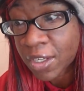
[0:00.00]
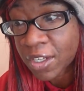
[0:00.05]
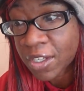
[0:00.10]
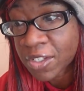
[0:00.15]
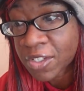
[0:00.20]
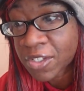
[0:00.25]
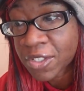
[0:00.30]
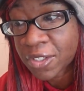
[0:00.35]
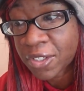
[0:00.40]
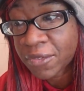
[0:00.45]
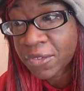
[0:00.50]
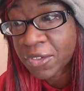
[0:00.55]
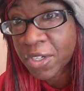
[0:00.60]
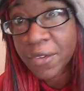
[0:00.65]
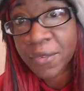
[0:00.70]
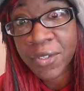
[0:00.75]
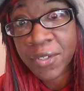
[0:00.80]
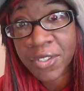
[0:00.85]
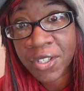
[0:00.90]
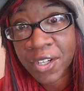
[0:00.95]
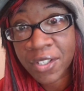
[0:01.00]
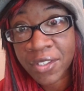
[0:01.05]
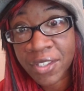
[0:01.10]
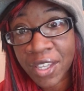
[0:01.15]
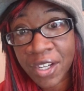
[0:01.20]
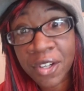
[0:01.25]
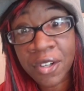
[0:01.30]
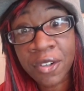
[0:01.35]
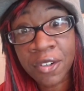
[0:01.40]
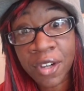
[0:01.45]
So if you ever thought
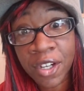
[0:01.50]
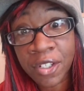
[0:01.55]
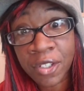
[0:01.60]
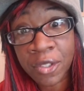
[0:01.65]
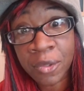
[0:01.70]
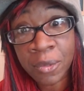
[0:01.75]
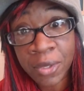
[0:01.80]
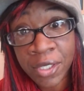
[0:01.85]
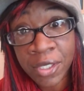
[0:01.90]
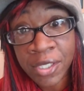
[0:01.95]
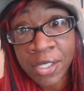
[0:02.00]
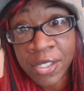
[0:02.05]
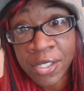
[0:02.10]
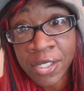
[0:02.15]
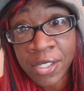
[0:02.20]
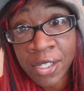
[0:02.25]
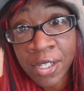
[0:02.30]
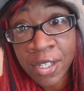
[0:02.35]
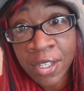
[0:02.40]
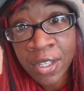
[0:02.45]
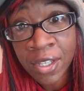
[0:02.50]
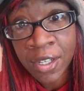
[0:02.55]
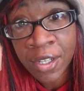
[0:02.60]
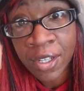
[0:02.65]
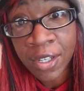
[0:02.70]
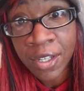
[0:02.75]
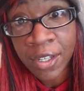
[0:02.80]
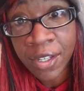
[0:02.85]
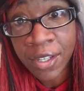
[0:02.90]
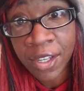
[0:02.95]
that Caronda was
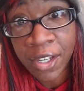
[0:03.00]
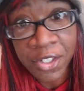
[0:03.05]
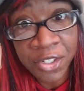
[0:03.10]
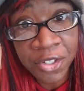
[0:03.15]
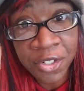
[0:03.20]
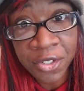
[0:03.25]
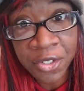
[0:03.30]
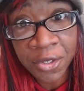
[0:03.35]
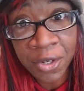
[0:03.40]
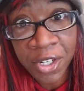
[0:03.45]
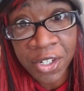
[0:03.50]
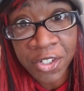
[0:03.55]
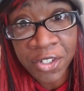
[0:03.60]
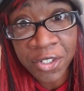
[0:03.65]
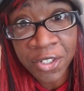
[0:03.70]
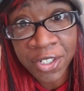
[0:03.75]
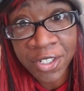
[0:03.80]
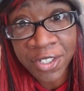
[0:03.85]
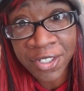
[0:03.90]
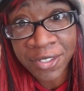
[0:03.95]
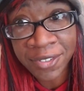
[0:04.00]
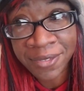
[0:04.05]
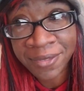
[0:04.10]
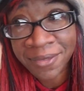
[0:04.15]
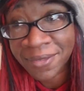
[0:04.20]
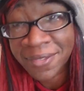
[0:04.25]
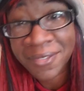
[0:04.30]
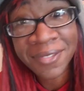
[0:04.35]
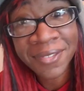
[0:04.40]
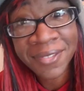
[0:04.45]
extraterrestrial,
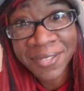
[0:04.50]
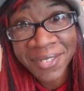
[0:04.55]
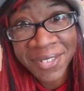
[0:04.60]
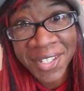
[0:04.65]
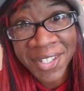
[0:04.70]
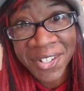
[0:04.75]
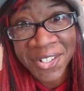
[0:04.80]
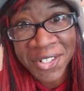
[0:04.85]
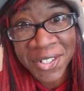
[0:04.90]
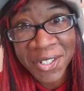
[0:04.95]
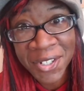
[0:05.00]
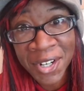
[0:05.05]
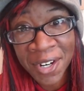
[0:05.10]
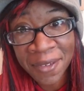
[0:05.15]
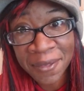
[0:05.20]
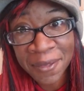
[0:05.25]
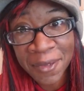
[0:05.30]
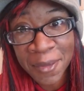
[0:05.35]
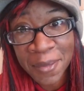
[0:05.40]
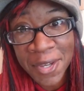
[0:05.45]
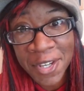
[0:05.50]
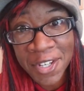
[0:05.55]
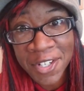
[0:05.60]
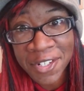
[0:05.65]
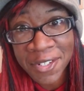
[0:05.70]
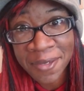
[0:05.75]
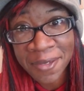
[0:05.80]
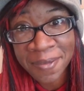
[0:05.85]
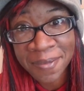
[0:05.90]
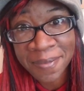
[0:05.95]
there's your
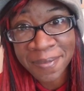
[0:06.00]
confirmation.